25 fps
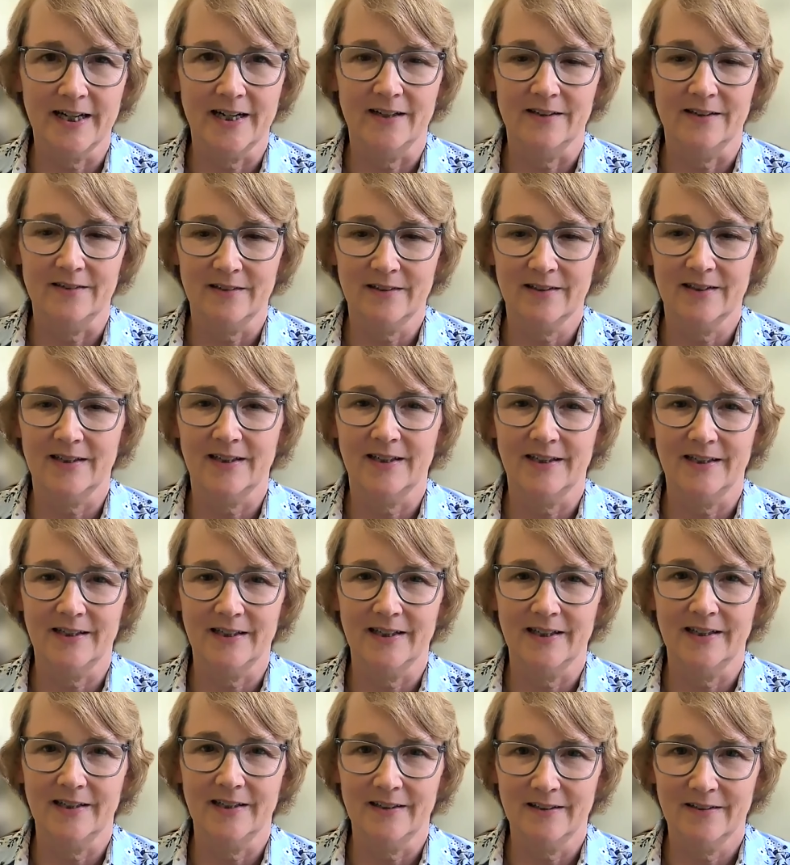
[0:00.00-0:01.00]
out the
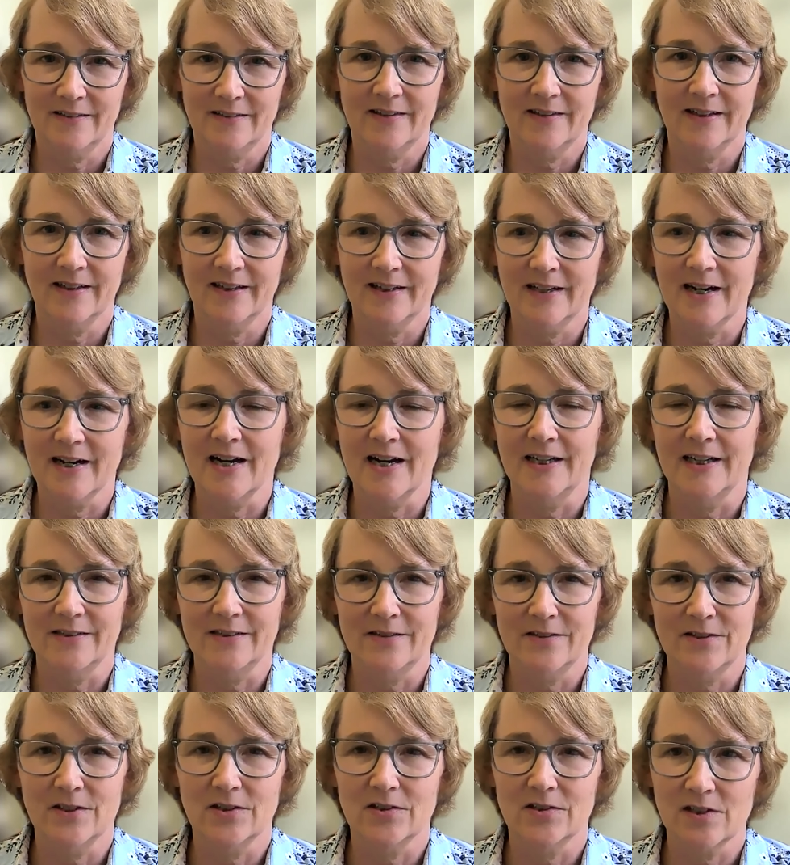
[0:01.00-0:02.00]

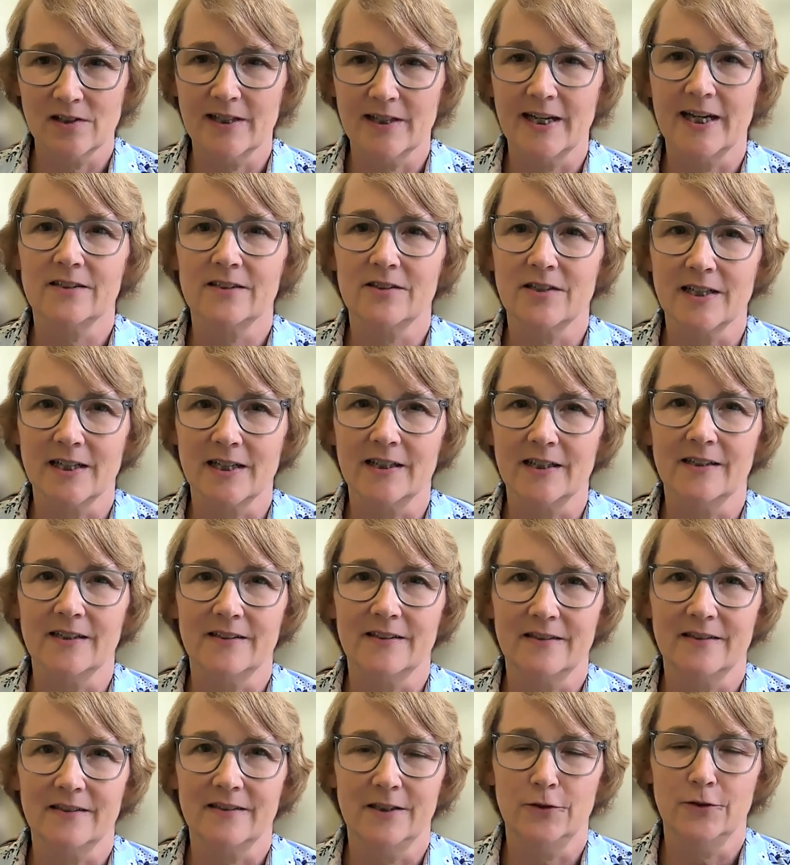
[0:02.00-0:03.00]
guide to selecting
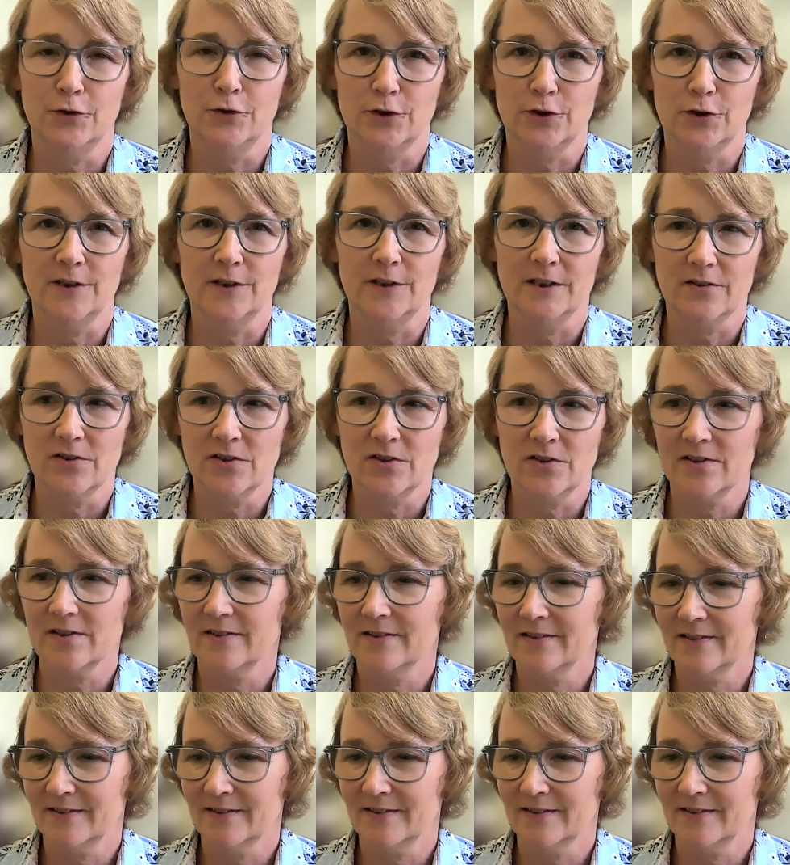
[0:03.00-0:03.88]
insurance.